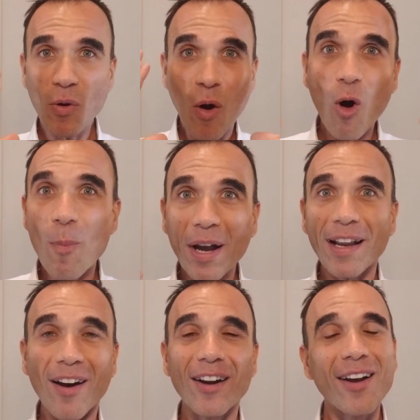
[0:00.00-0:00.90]
Oh my
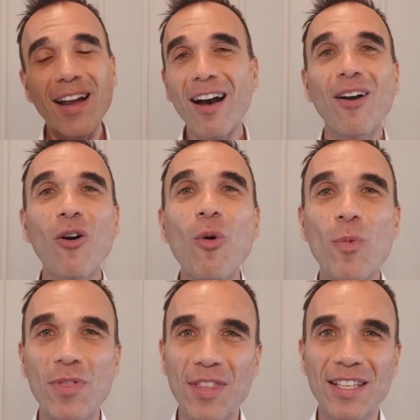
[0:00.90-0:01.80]
God, I can't cope
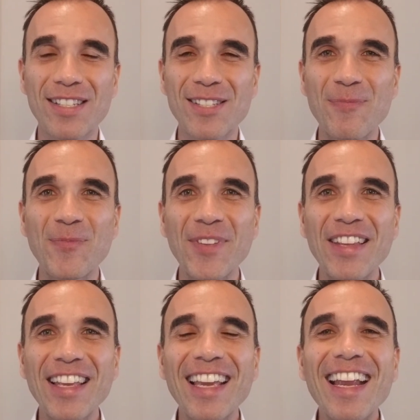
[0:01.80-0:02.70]
with this.
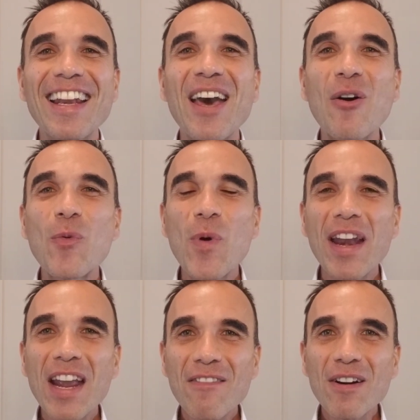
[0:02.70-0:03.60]
Now,
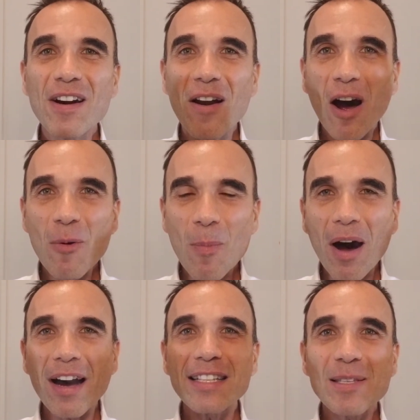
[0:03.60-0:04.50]
whenever our
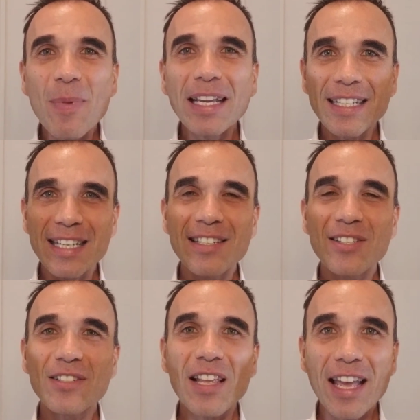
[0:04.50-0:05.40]
minds make
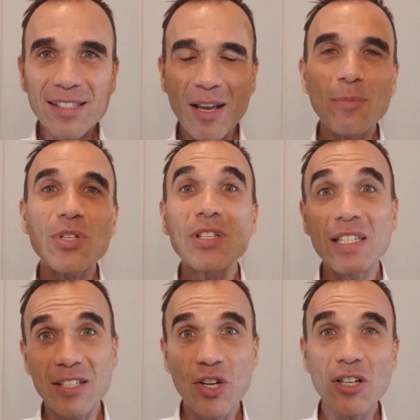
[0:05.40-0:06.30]
these assumptions
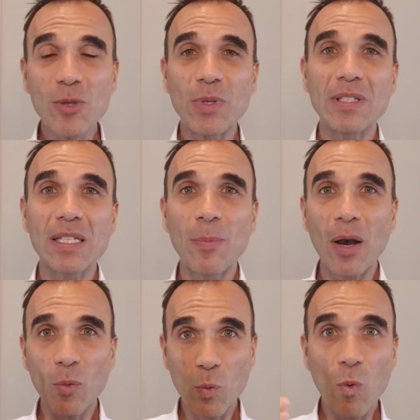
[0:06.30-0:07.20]
and judgments
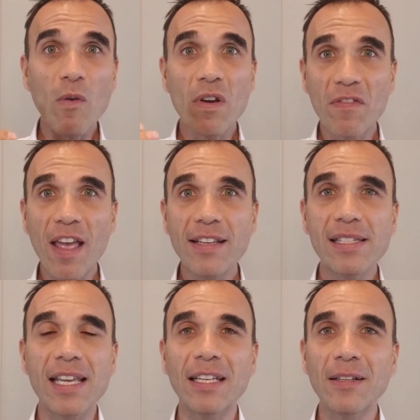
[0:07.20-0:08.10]
about what we're
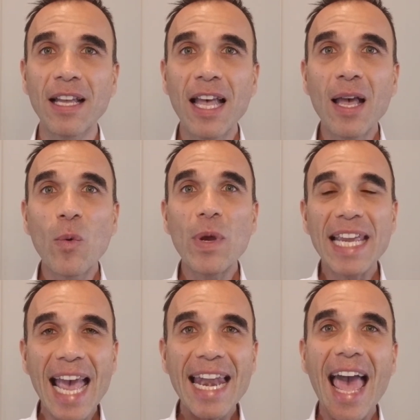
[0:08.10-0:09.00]
facing, we
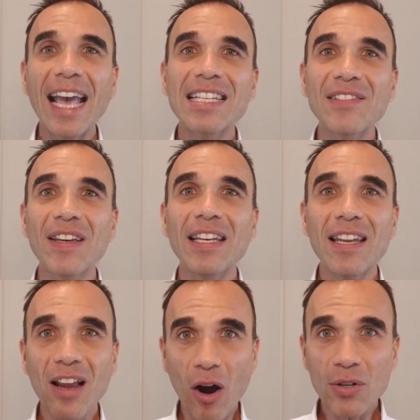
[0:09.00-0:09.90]
can
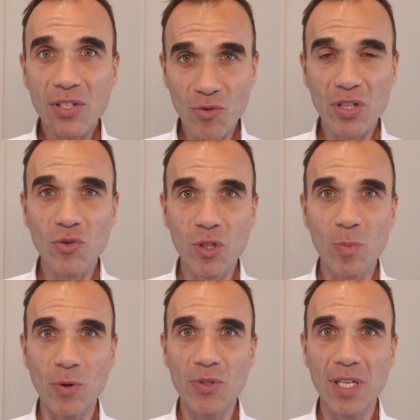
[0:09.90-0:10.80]
activate our stress
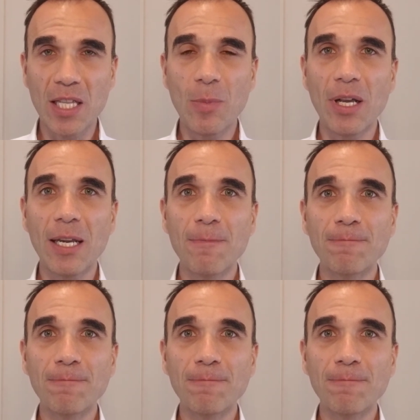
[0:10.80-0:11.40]
response in the body.